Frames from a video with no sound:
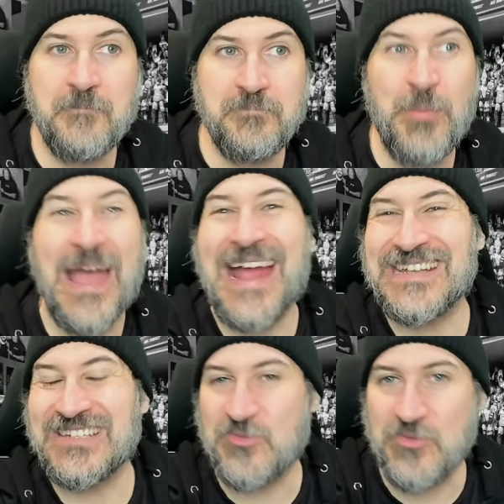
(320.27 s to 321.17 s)

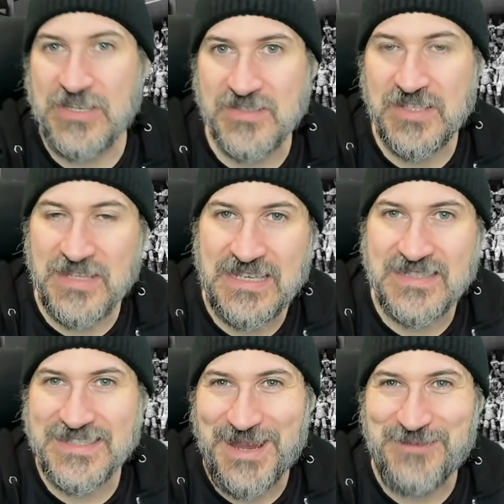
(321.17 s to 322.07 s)
pandering to the
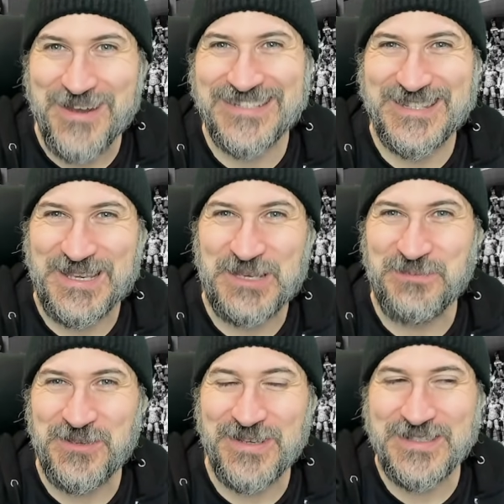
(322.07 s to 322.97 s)
internet wrestling
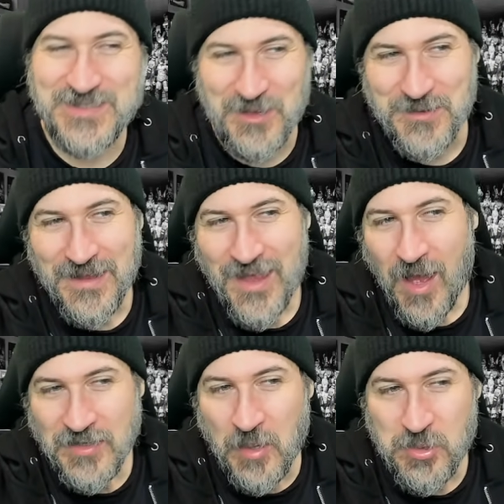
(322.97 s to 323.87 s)
community. So
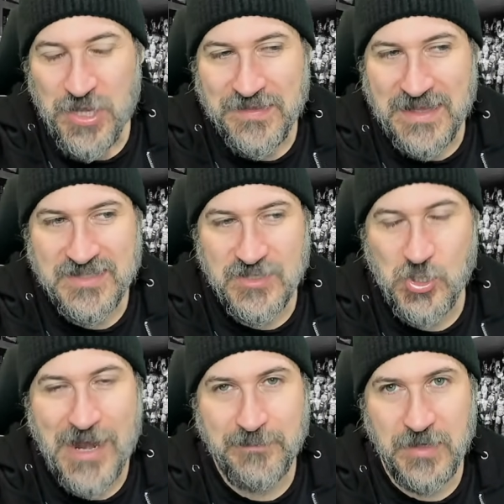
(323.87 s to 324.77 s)
I don't think that's a
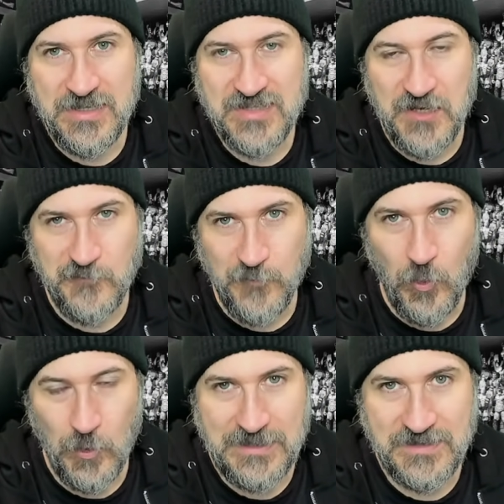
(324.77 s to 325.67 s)
trap that he's going to
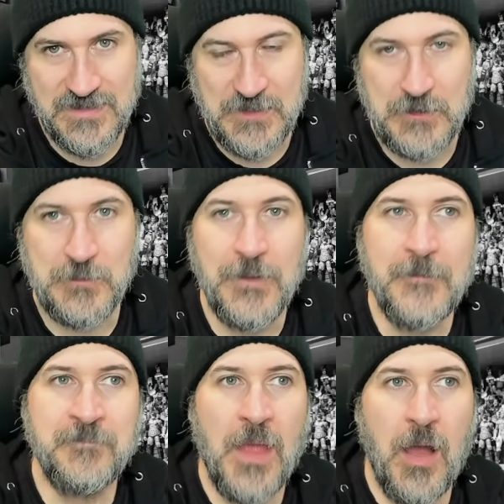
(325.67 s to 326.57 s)
fall into.
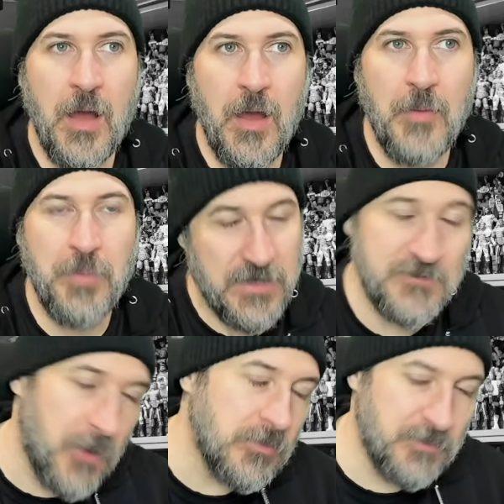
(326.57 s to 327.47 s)
But it's
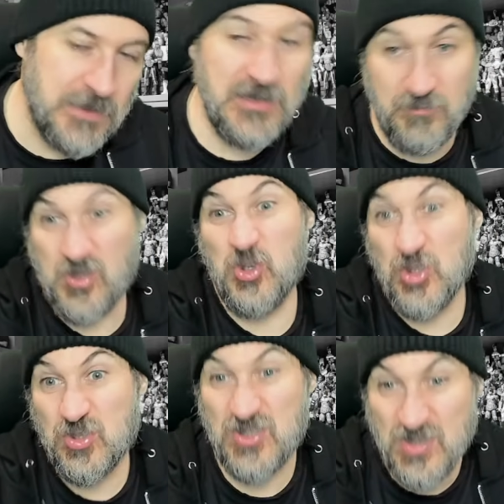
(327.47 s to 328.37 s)
probably
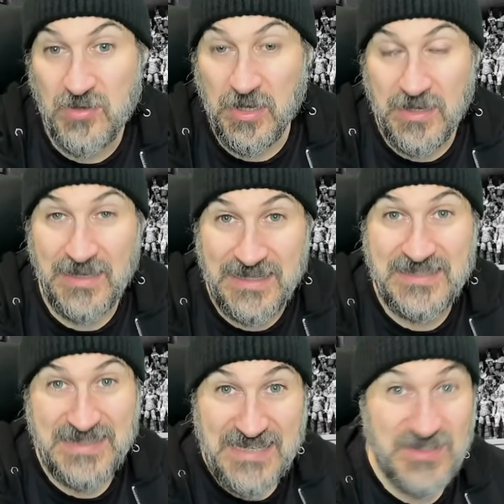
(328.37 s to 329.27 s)
good that at
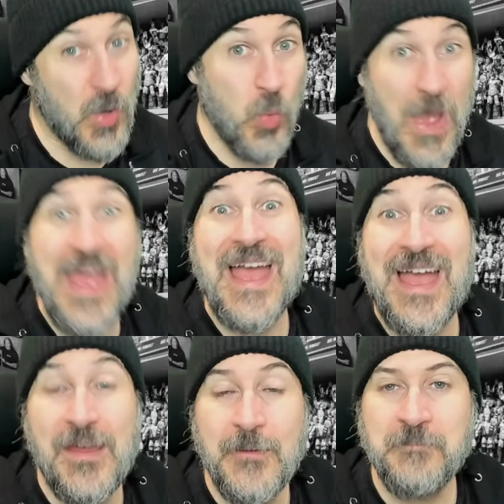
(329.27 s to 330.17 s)
least he's
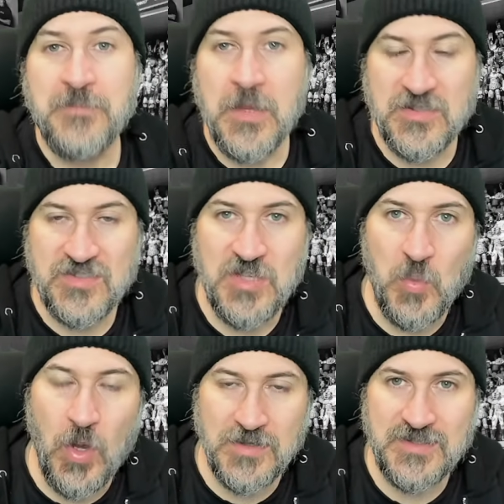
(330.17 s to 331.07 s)
aware as to
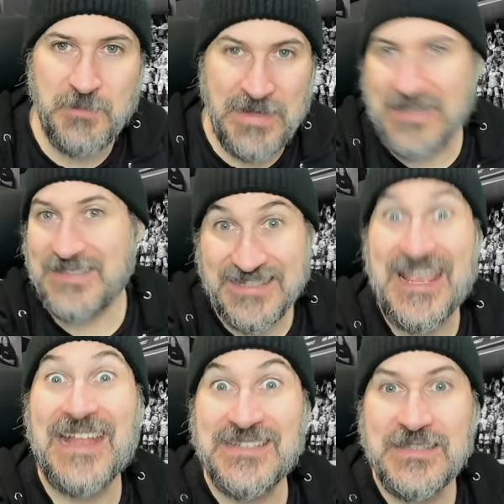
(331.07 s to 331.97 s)
what's being
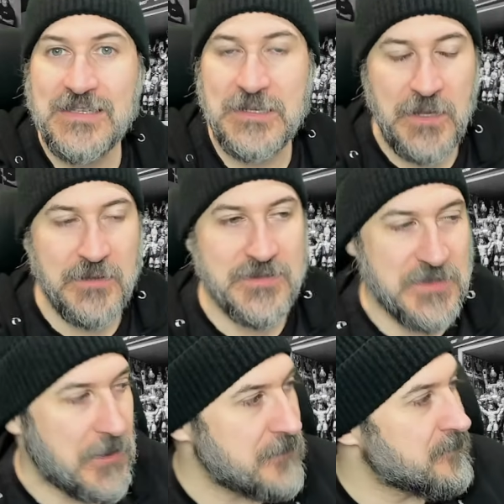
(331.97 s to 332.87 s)
said, you know?
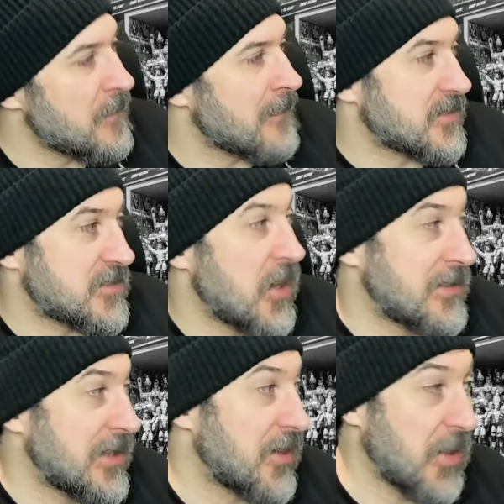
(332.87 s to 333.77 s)
So
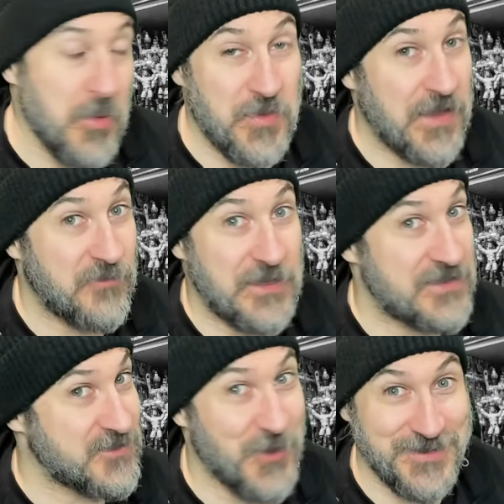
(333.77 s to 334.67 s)
certainly I don't think
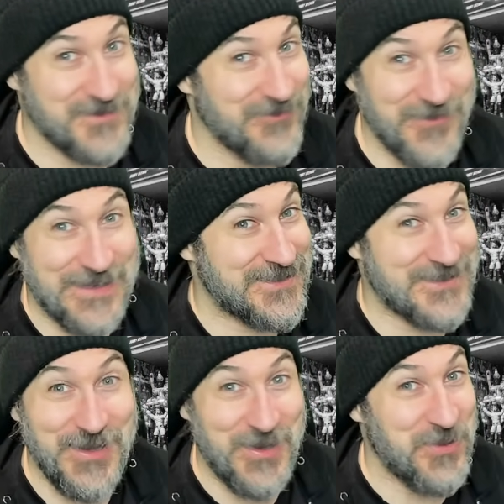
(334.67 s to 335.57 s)
Vince was.
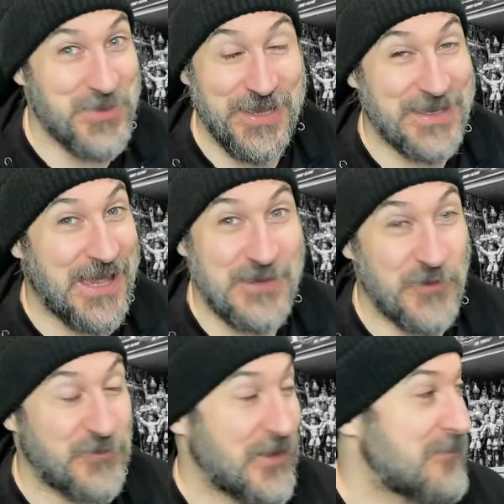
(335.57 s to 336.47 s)
Vince, I don't think, gave
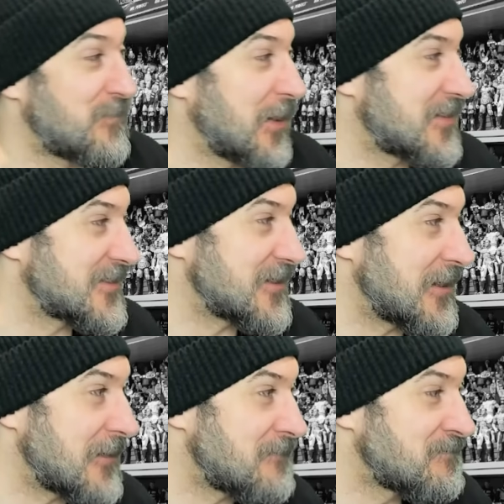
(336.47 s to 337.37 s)
a flip, but
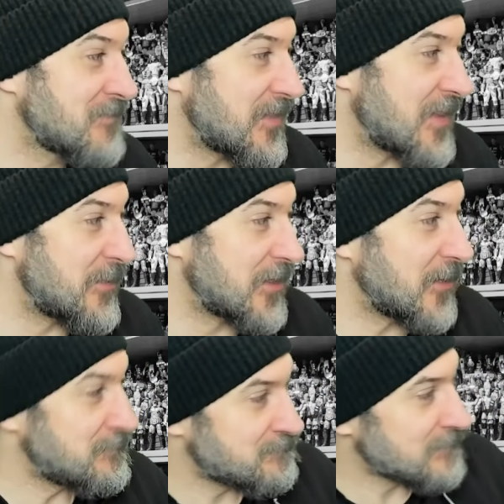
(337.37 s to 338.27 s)
there we
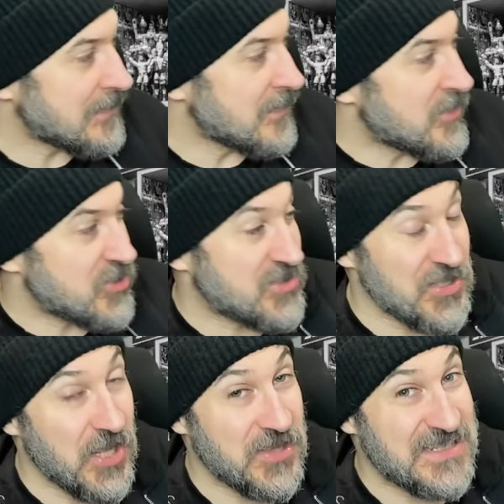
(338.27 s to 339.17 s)
go. Just
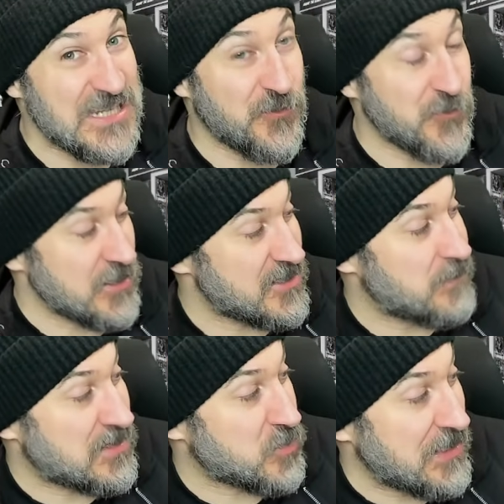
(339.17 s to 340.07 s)
another difference
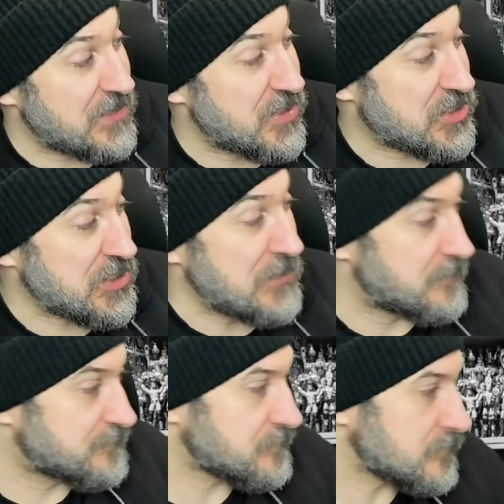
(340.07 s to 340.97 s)
between the two.
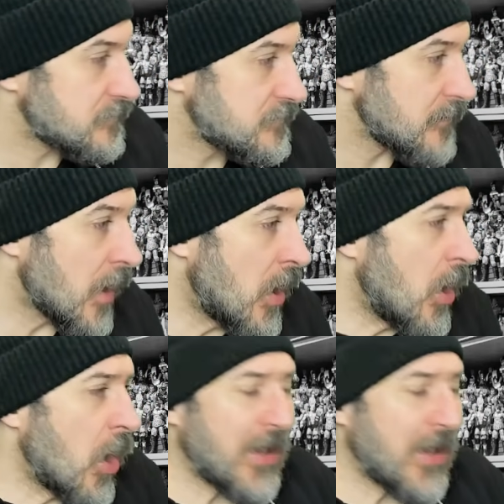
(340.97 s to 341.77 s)
Okay,